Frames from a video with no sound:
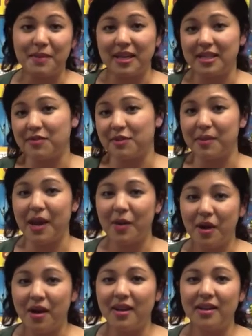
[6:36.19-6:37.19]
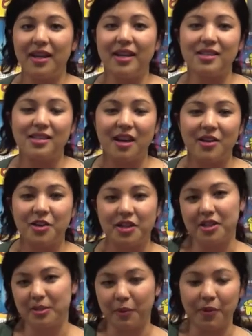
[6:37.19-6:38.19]
because from now on, it's not
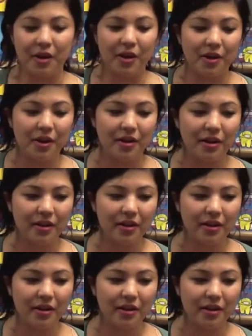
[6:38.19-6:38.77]
just supporting your,